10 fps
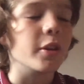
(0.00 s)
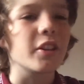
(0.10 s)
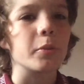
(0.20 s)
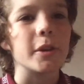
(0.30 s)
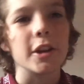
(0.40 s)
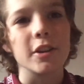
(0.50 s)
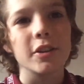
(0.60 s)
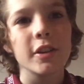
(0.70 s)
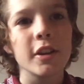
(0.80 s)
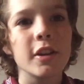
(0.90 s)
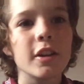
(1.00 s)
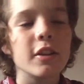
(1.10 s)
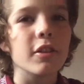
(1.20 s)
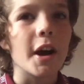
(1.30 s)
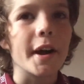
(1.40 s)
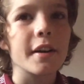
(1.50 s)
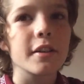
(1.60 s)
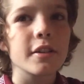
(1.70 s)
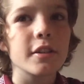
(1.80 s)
expand. Like,